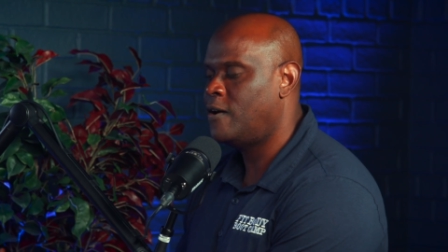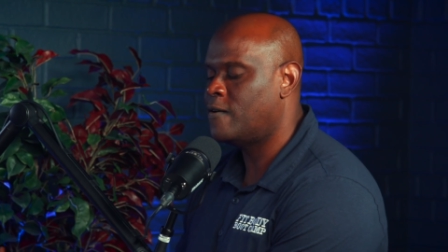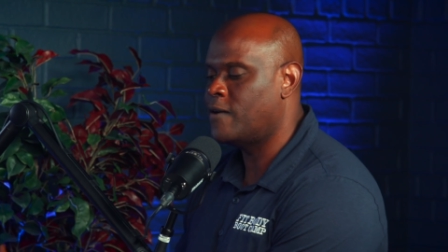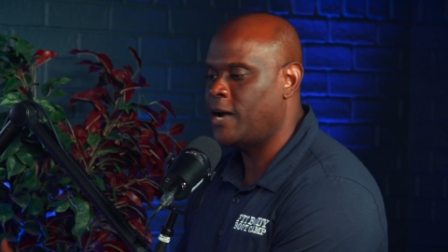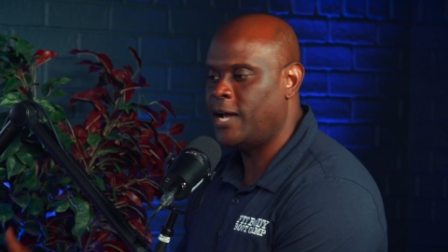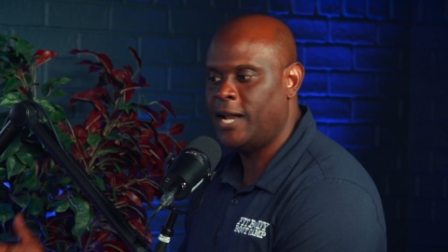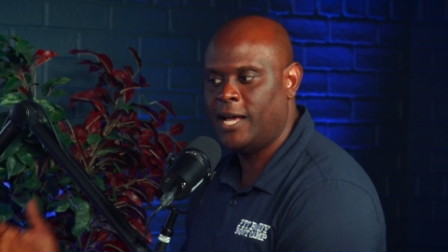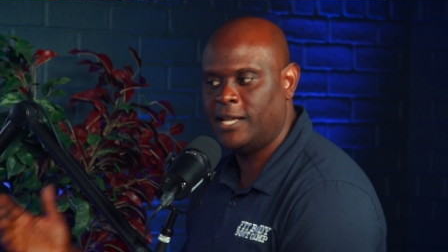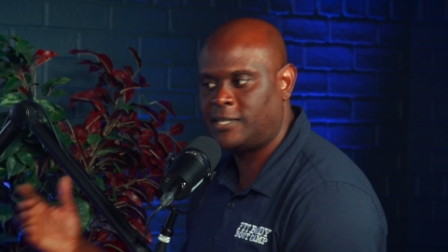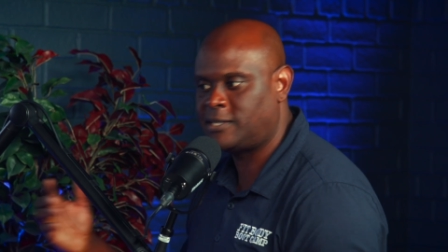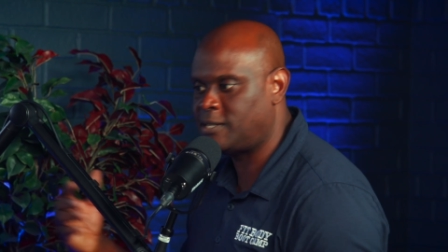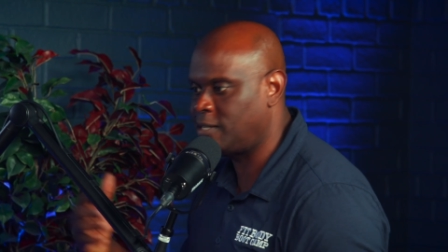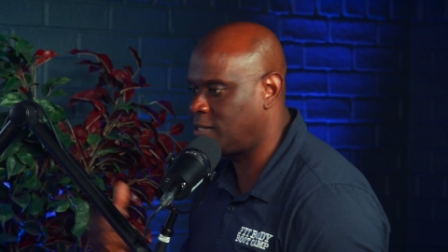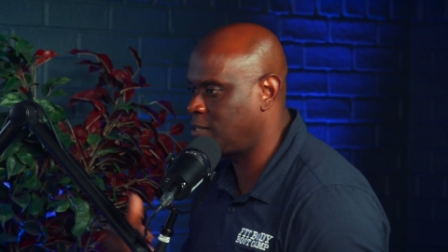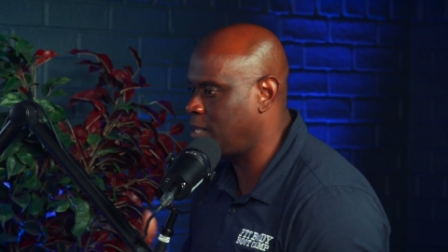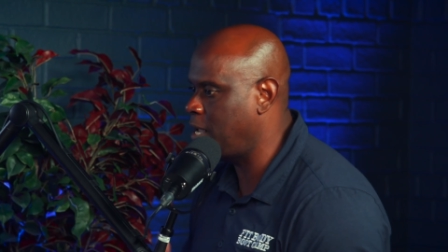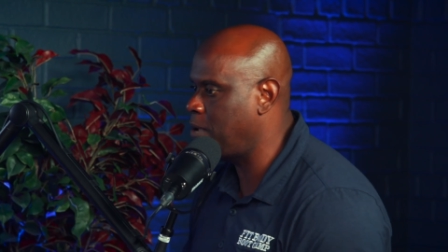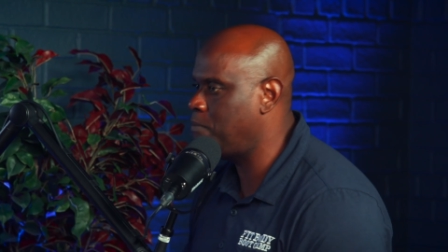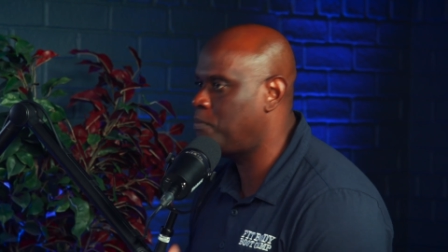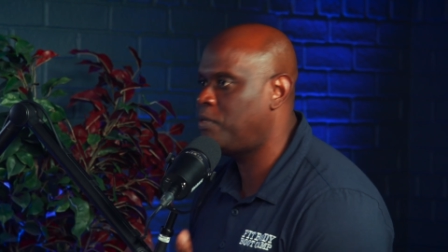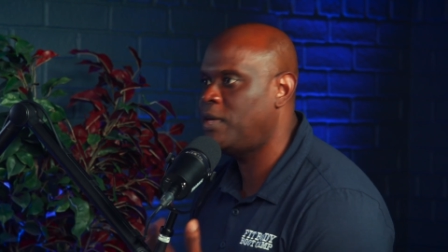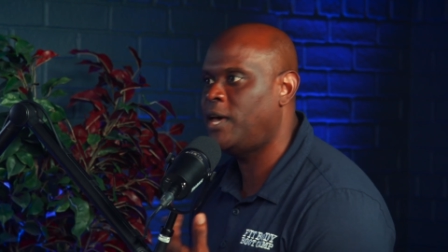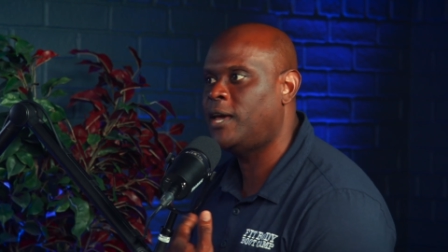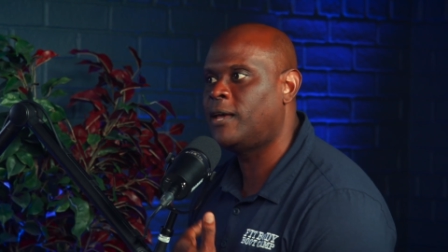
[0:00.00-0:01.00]
right? It's the
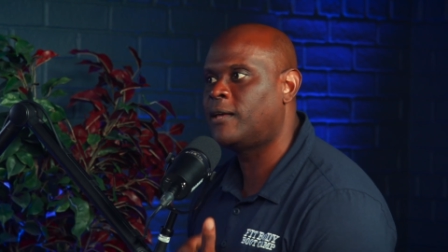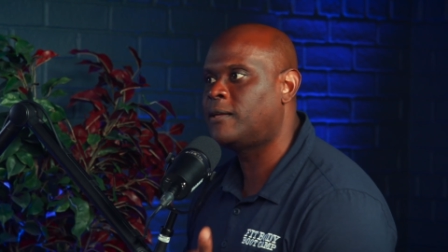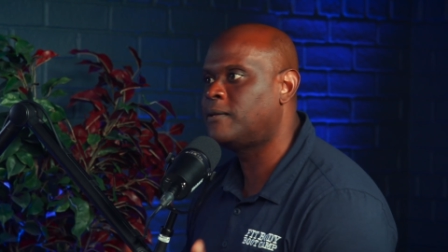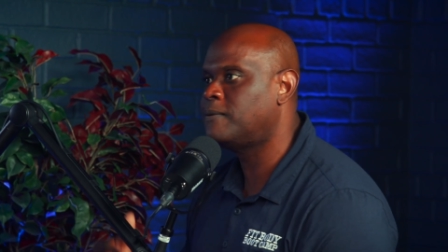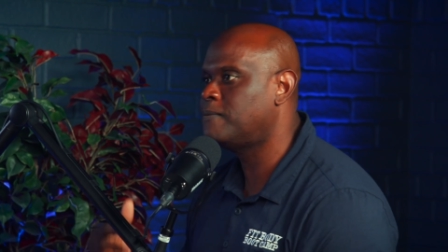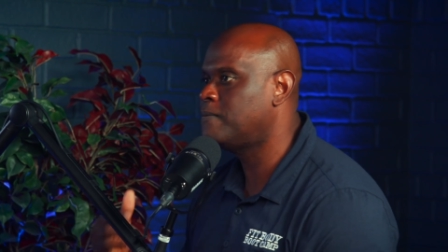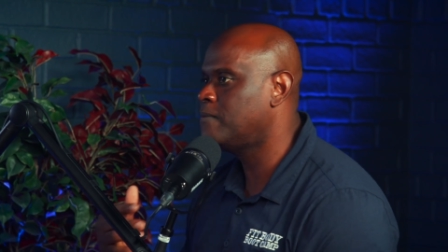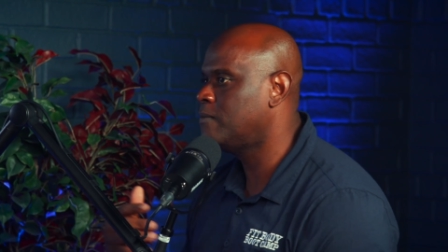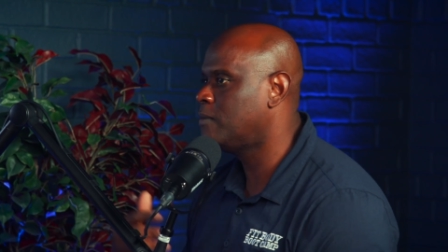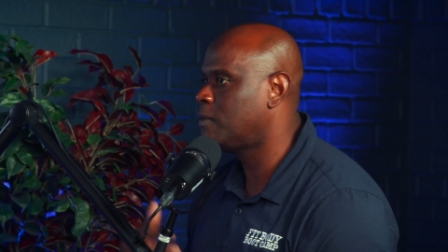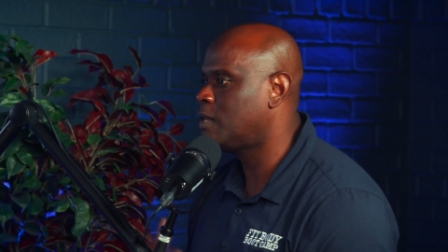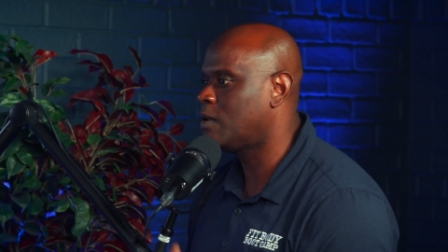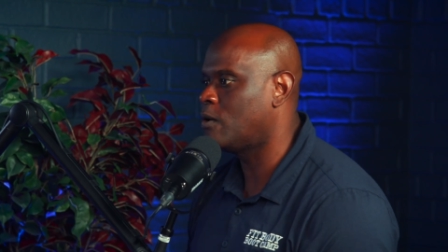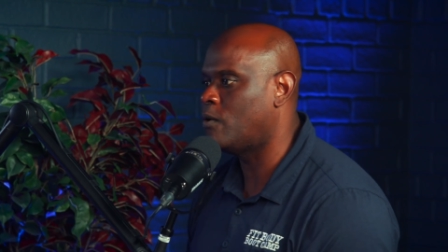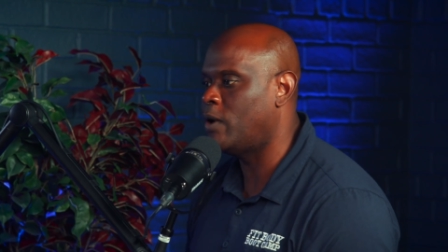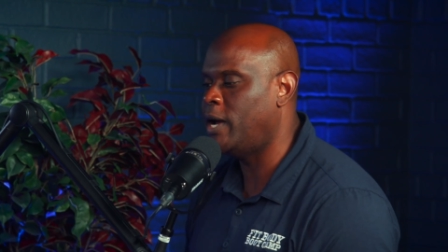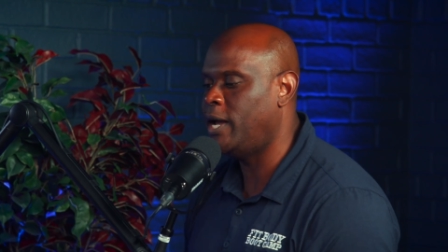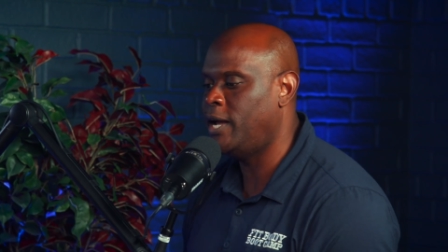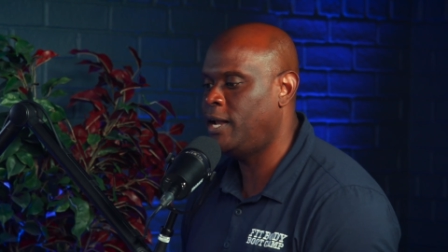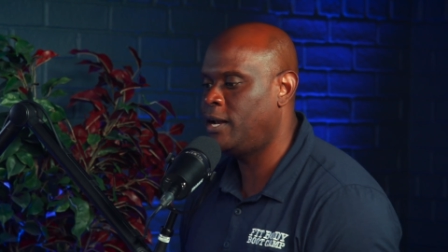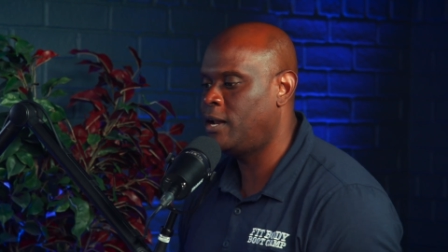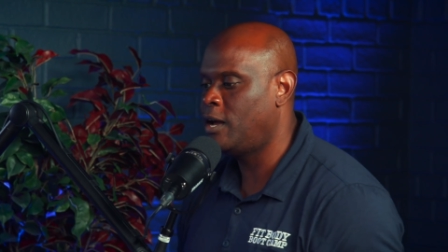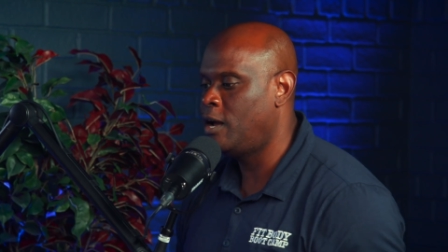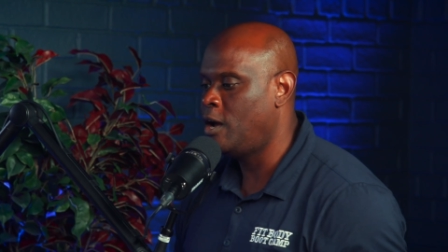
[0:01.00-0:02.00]
same thing,
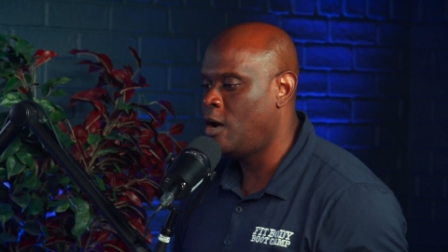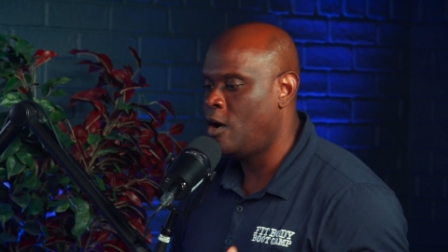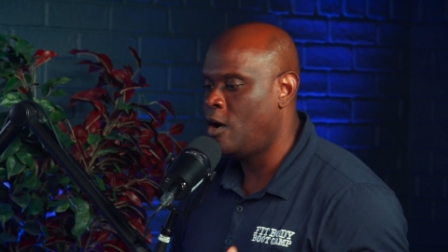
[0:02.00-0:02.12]
right?